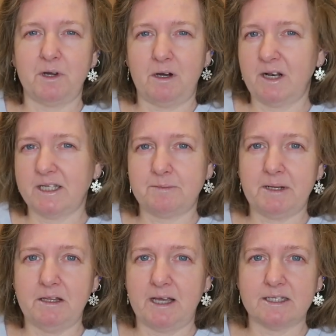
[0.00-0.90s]
but I'll
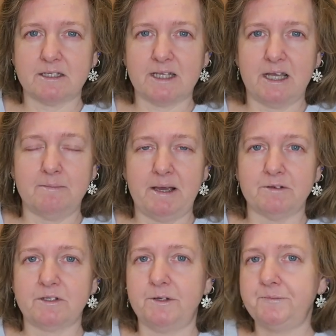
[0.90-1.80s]
explain that as I take them
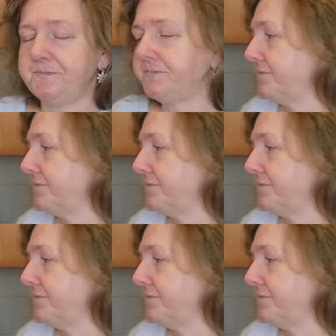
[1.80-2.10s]
out. So